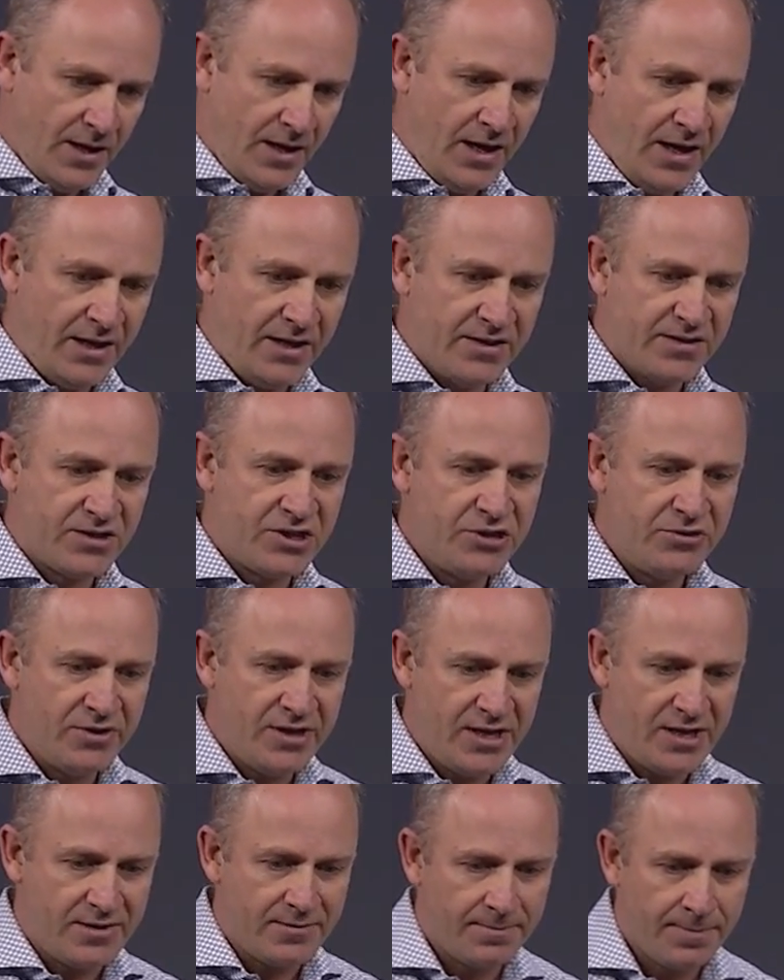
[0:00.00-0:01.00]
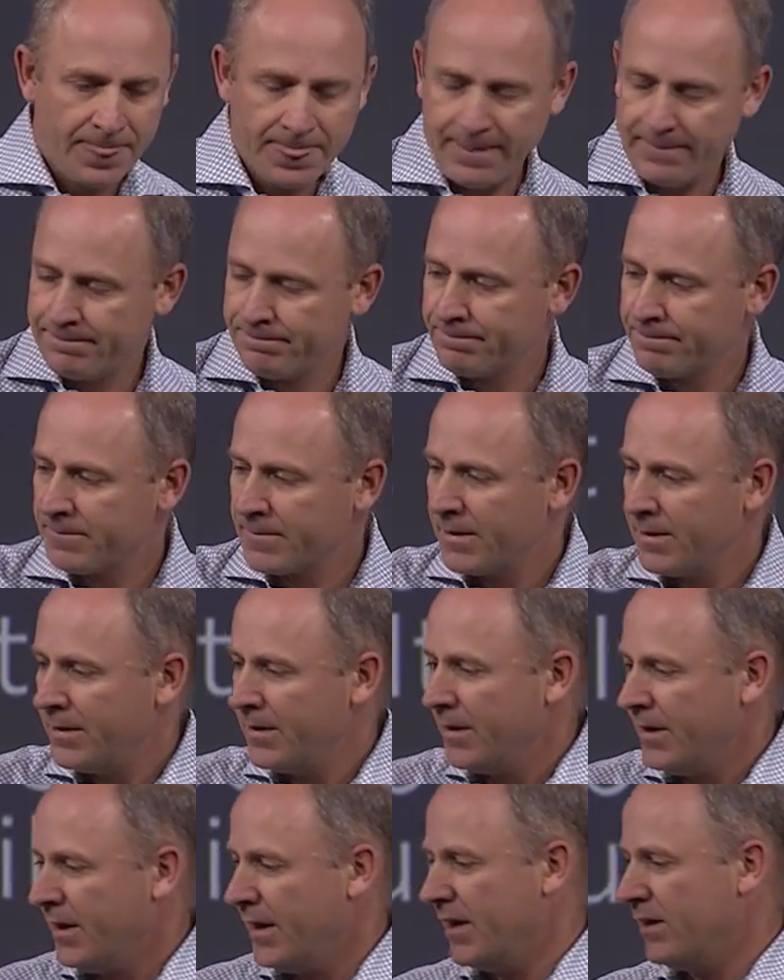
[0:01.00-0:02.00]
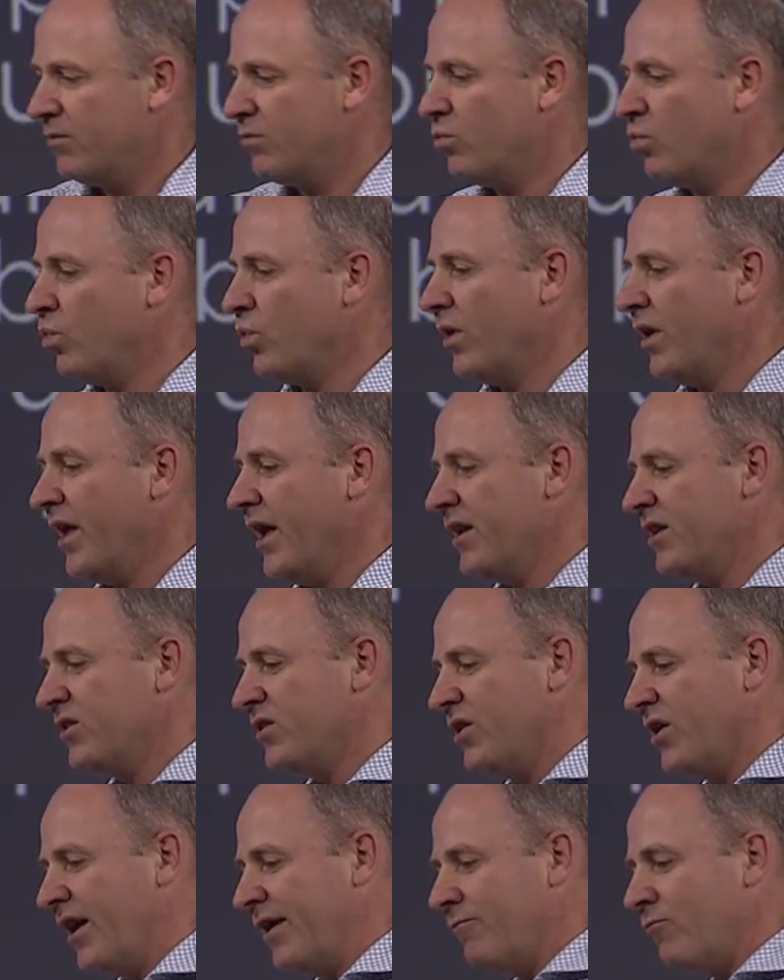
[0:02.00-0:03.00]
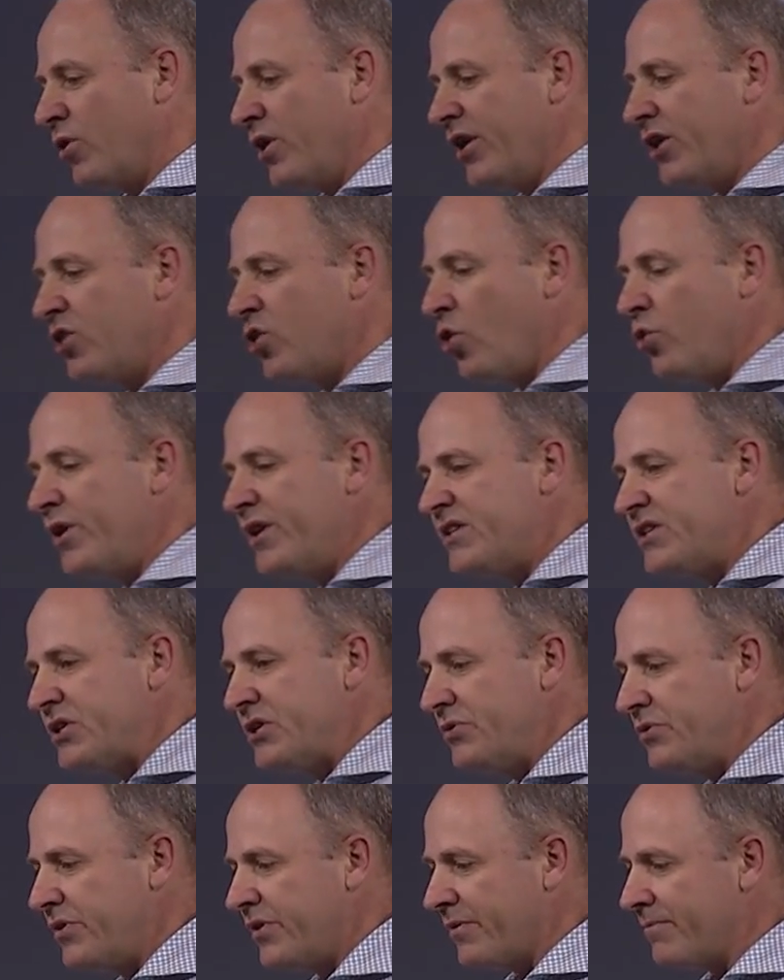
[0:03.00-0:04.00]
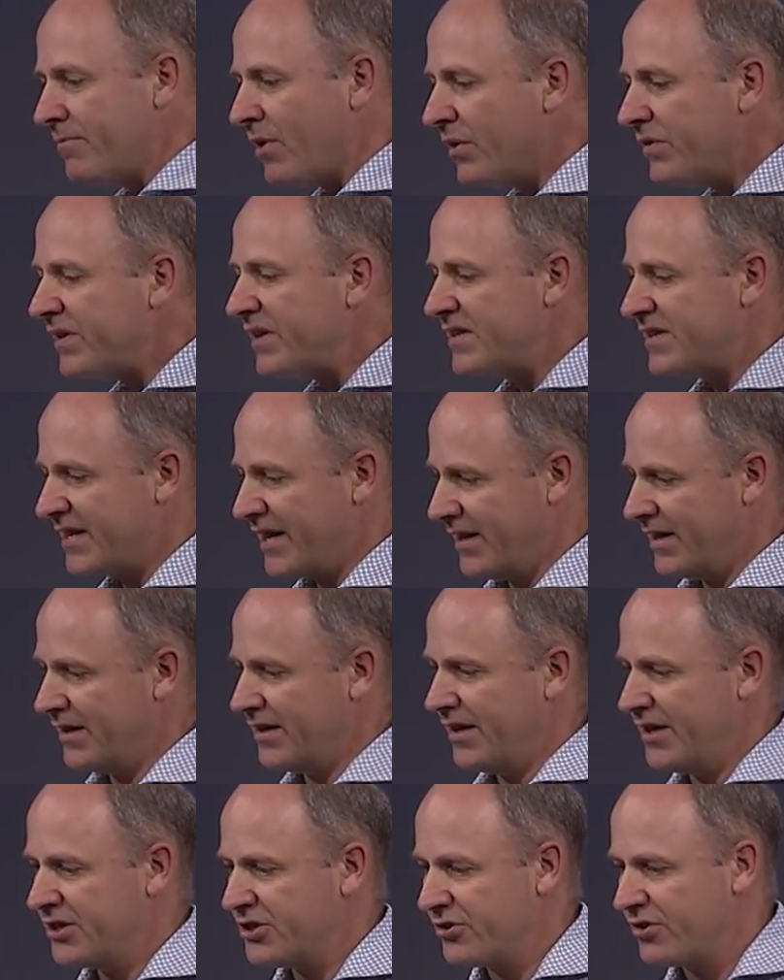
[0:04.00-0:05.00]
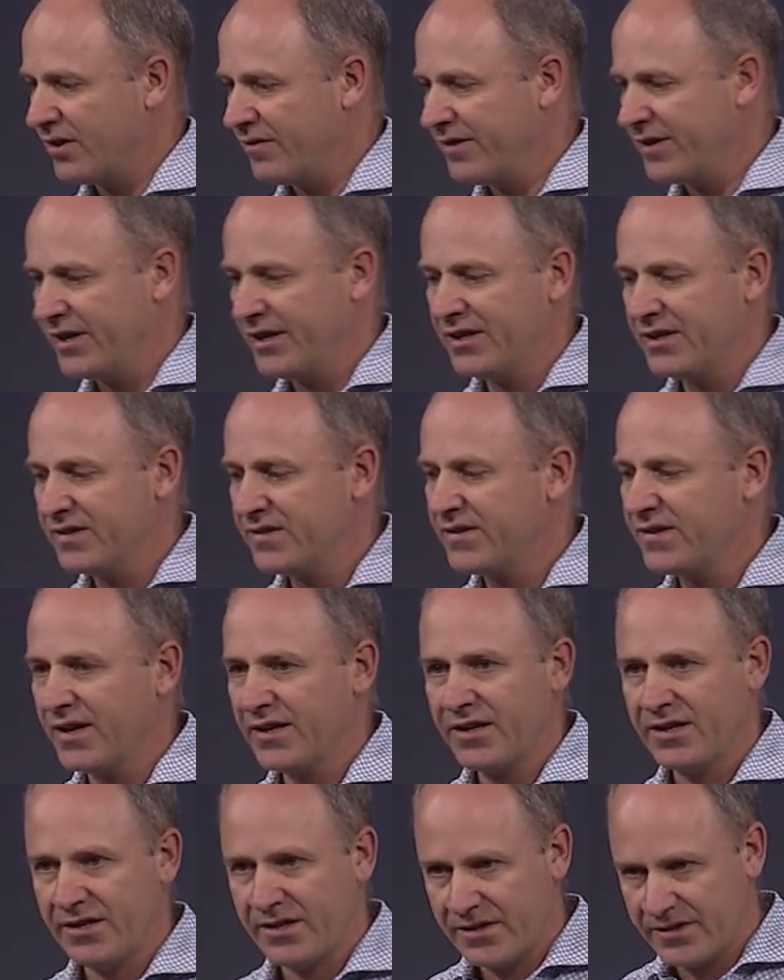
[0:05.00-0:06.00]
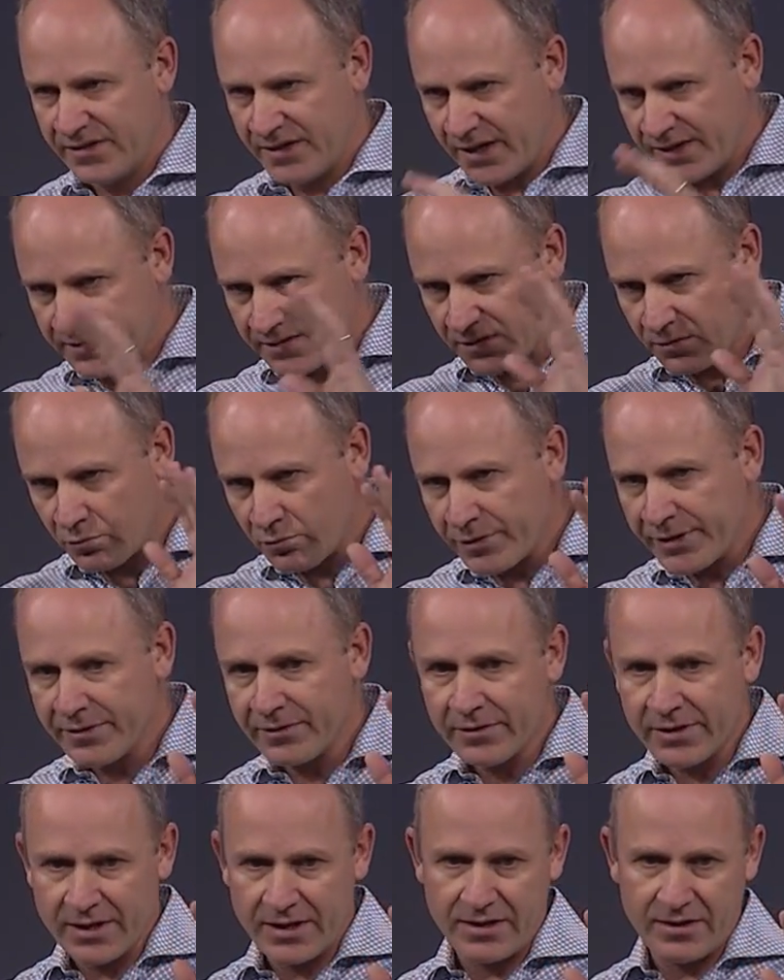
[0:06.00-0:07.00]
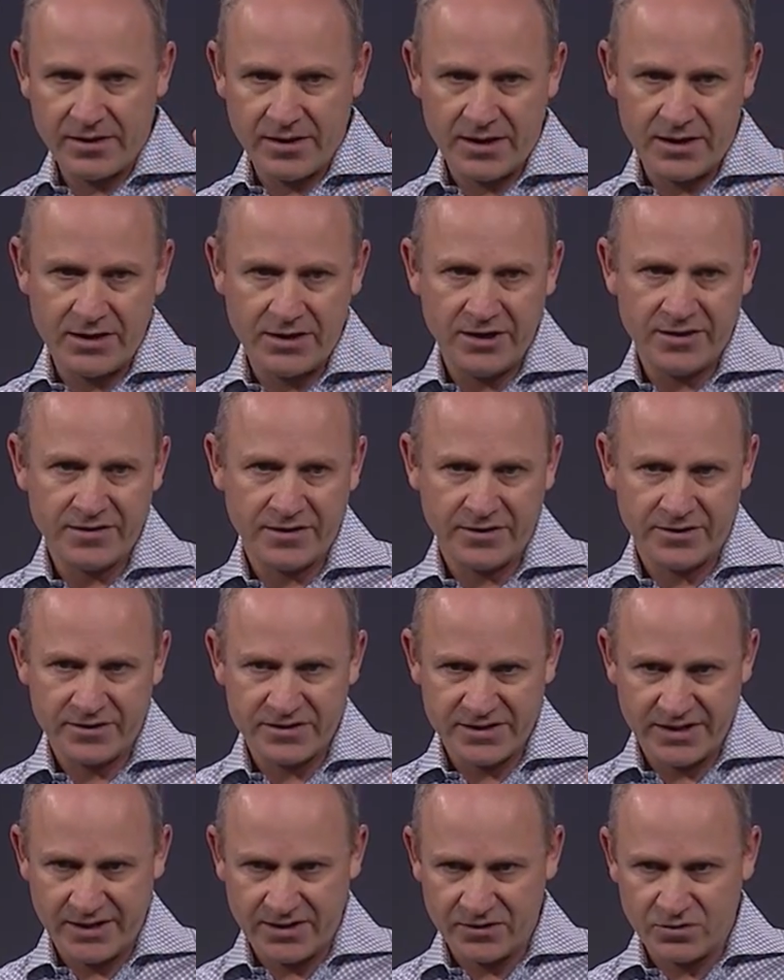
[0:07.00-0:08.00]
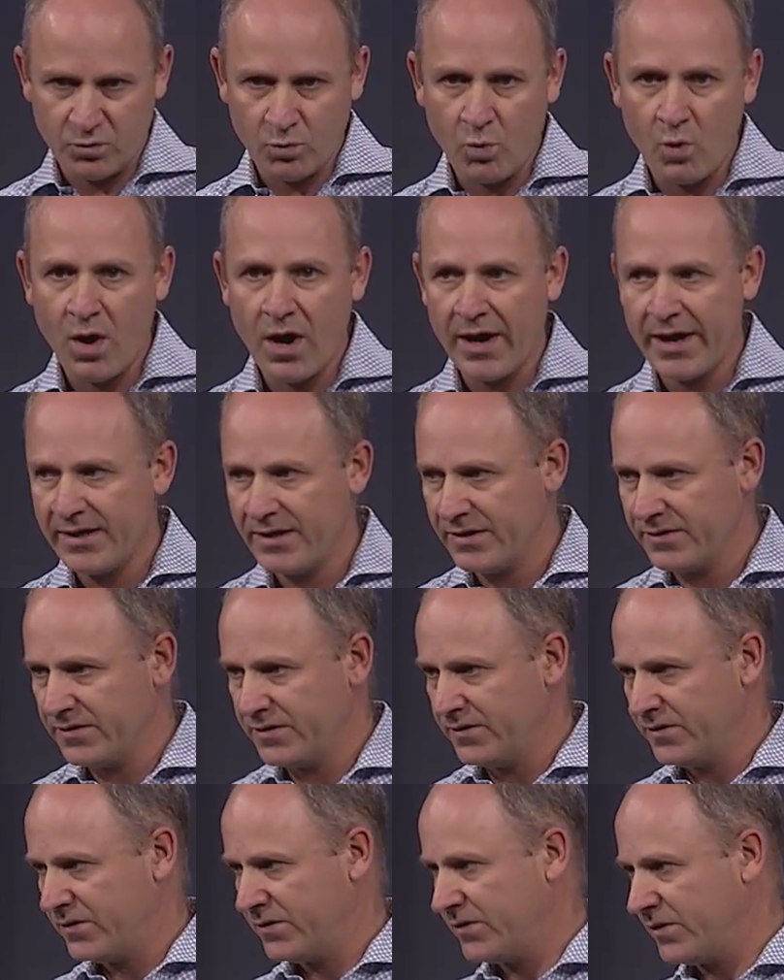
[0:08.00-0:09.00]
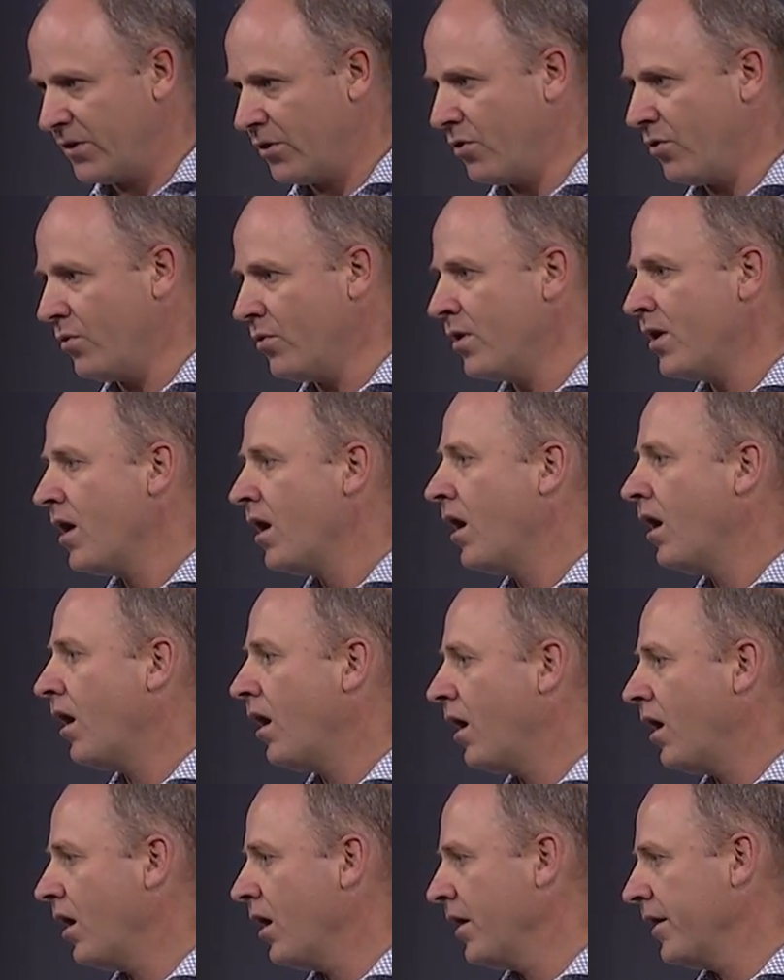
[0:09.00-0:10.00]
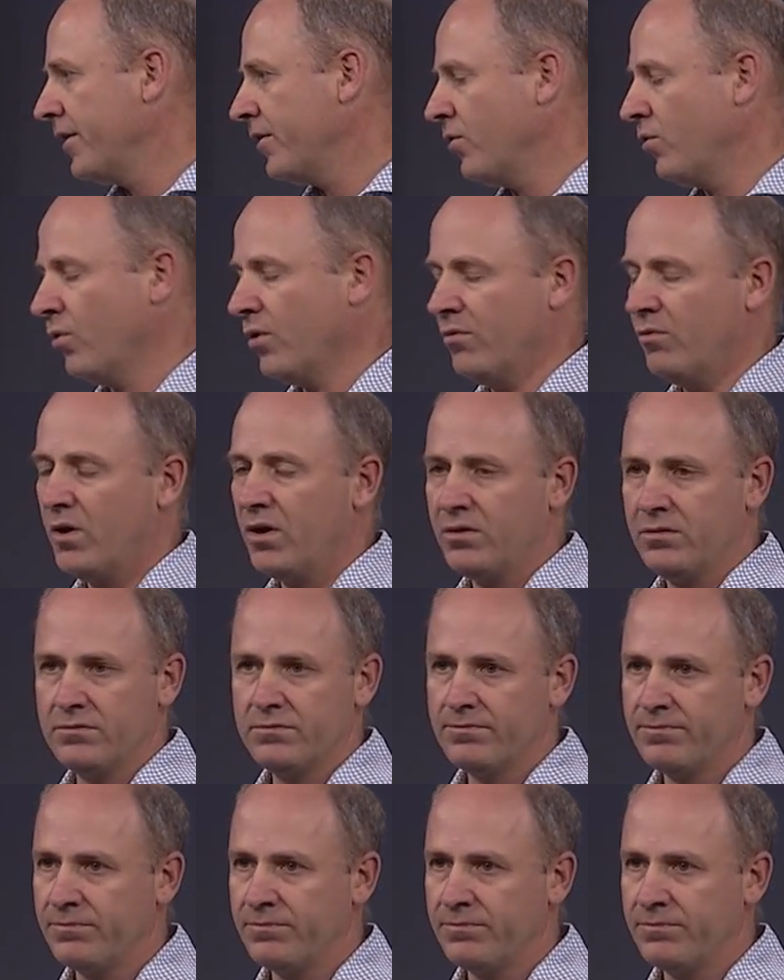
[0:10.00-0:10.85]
And it's unique. And, and I'm going to go into the multi-tenant nature of it in a second, because that's the real key thing you need to understand is why this is so hard or, well,